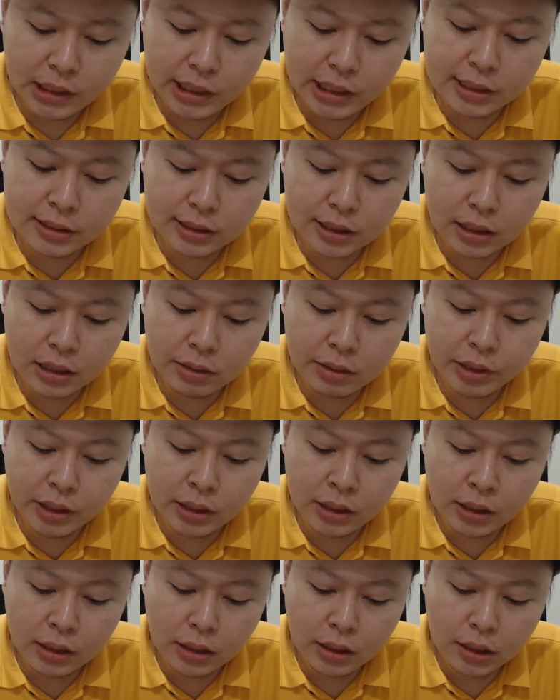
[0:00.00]
He is gonna
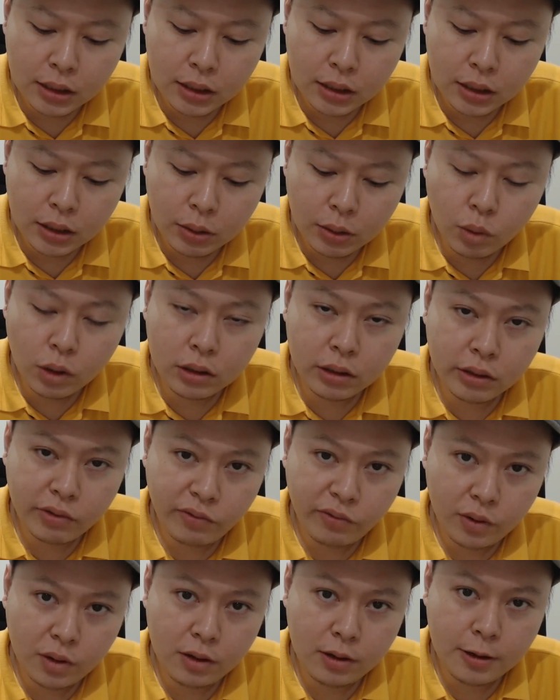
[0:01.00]
be
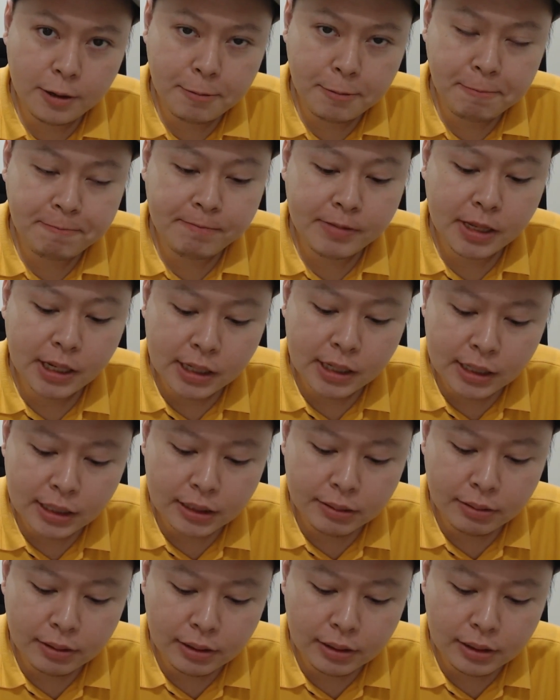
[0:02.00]
wonderful
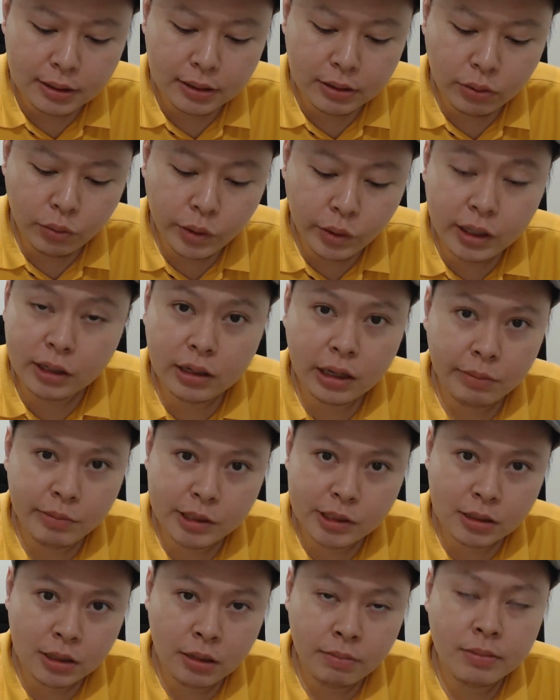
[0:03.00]
when the time
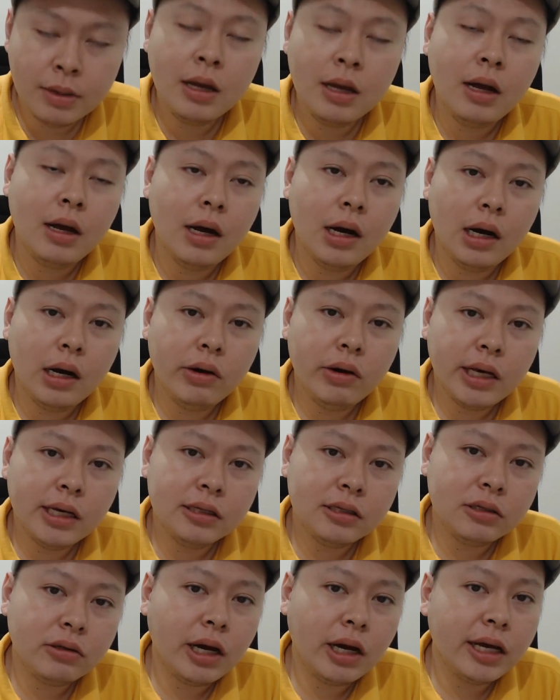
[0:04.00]
is gone. Okay,
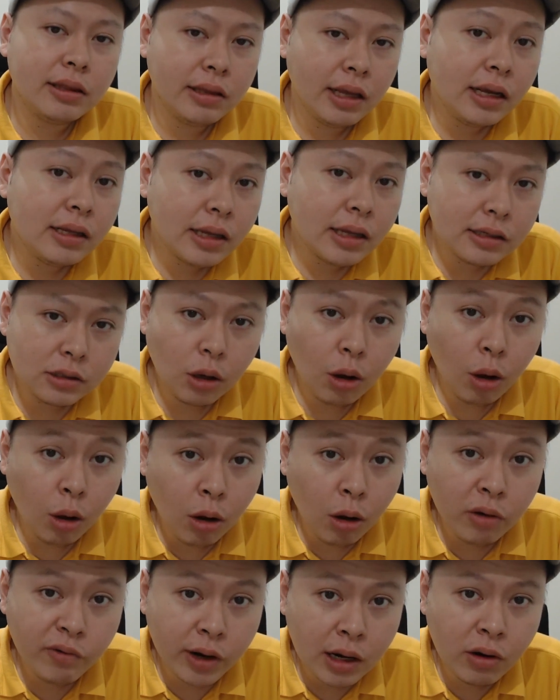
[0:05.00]
so I think that's
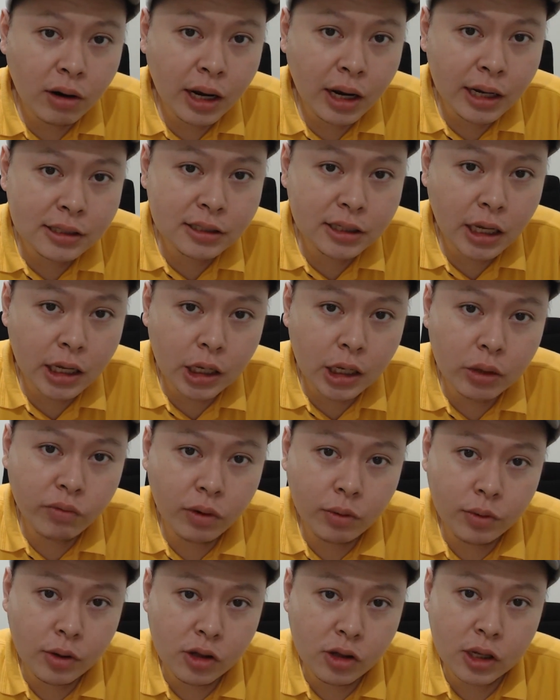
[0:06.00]
all for now guys. Thank you
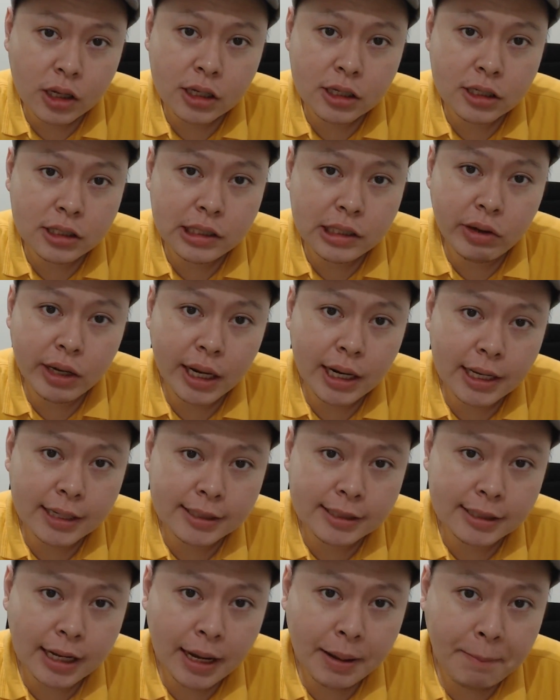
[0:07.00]
for watching. See you again
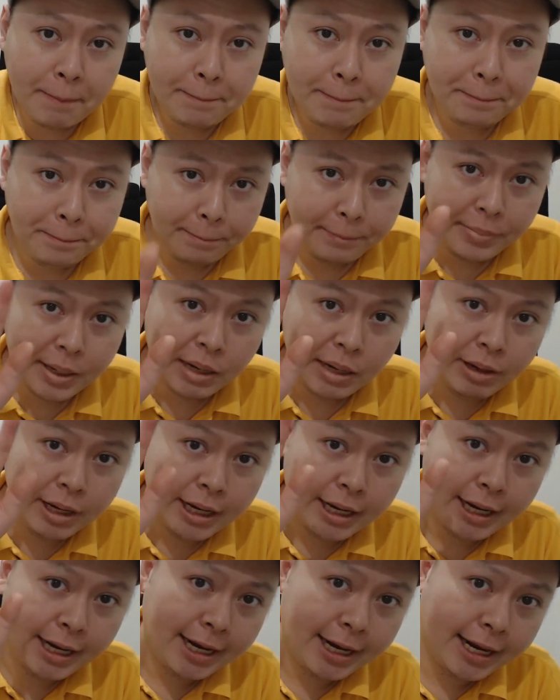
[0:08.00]
next time. Bye
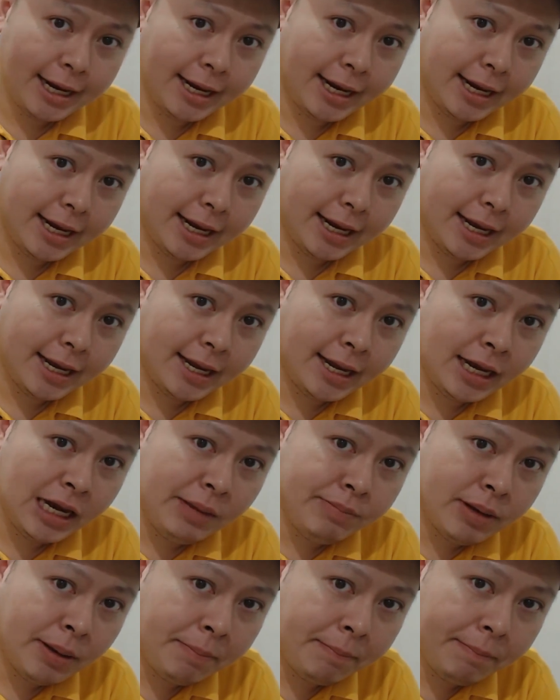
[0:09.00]
bye.
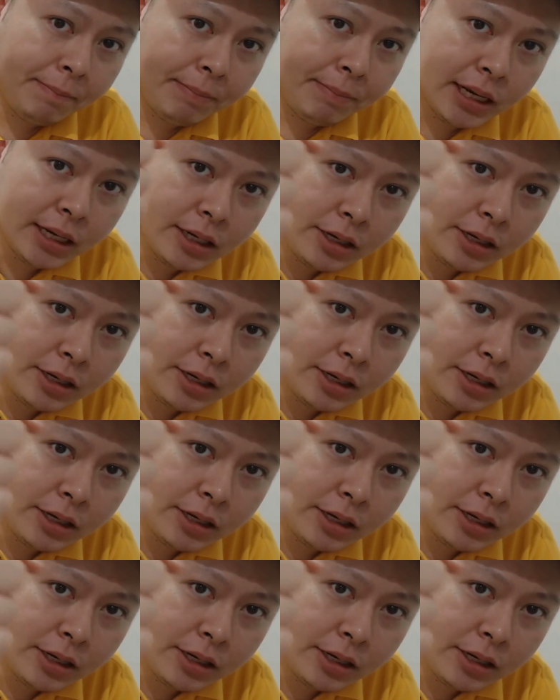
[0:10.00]
Anima Punch!